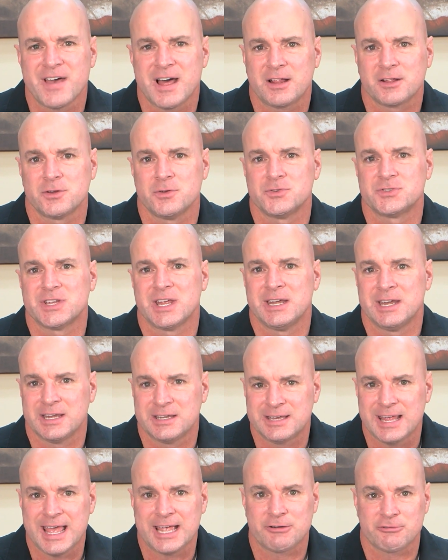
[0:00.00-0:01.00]
values and
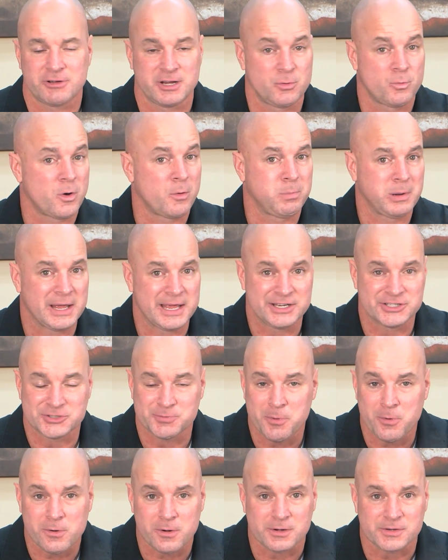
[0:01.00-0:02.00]
integrity while playing
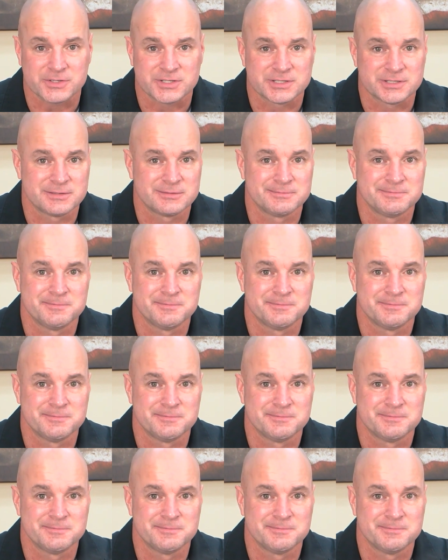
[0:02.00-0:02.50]
sports.